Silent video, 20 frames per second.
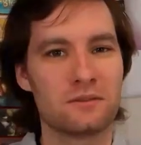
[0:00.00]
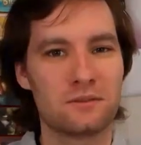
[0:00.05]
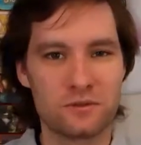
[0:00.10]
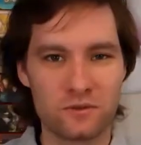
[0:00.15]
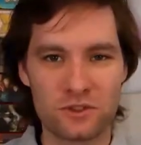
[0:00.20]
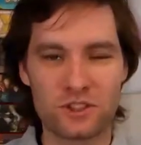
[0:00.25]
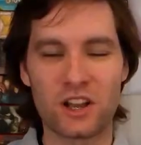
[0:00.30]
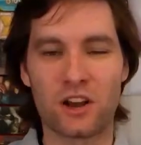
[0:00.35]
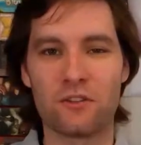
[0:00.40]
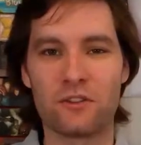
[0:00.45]

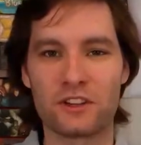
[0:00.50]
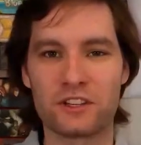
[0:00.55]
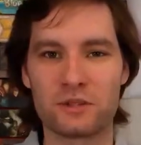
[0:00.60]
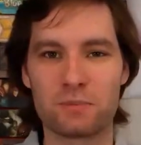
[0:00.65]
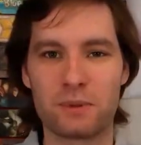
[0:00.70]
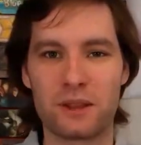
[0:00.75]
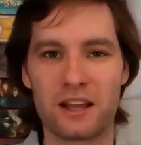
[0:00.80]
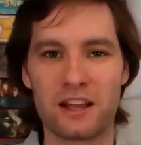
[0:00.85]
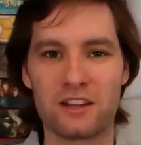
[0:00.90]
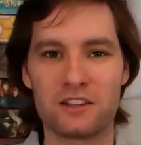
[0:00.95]

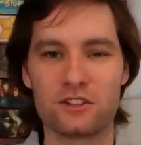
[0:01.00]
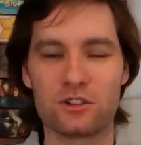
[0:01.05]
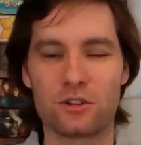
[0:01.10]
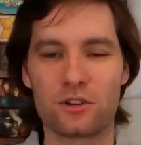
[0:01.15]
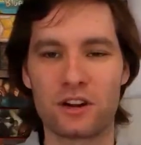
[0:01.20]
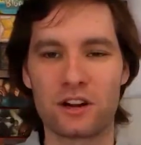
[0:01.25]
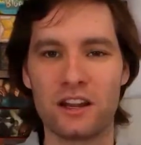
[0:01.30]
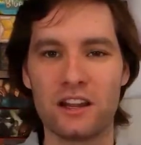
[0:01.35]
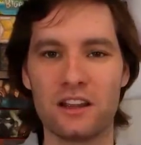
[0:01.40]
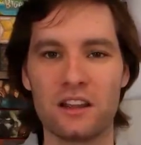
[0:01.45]

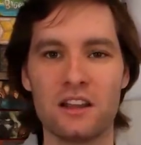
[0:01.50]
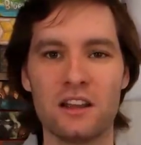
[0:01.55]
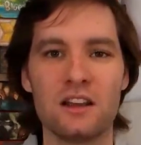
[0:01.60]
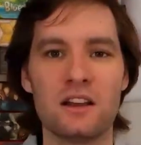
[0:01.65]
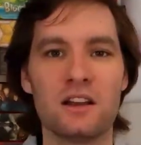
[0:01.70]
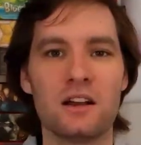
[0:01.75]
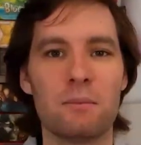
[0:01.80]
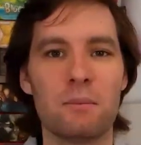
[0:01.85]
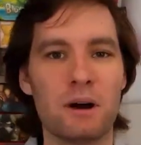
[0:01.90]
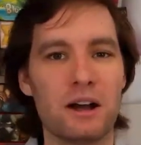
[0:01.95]
self-explanatory,
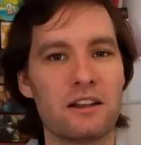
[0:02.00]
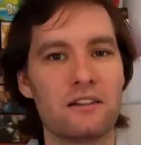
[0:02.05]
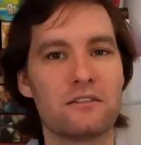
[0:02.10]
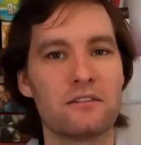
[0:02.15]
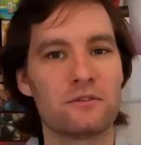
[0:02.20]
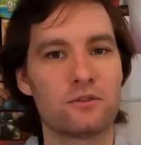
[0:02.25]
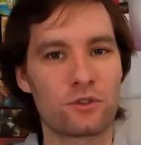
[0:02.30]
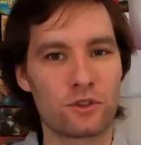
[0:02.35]
but